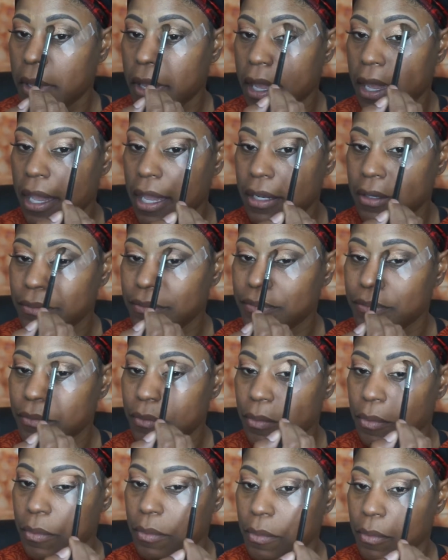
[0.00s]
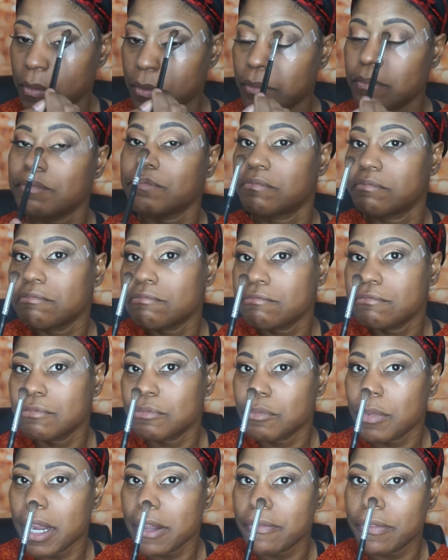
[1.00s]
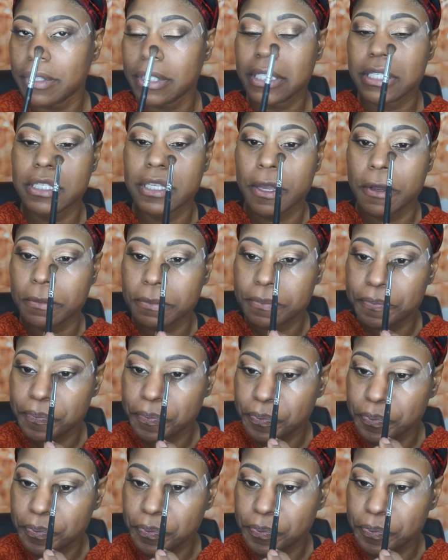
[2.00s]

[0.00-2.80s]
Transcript: and rightfully so.